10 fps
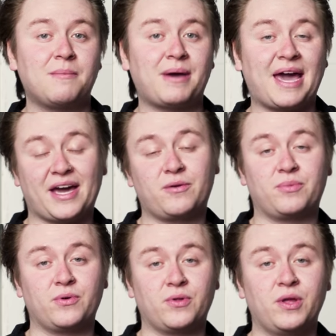
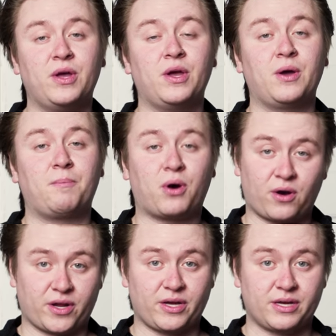Packable
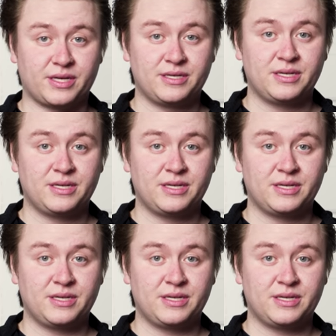Parka.